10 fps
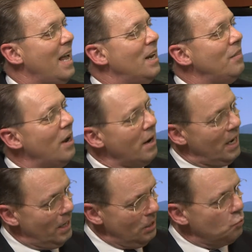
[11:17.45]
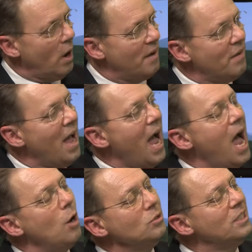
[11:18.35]
and their and his wife
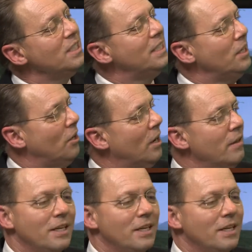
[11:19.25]
out to dinner.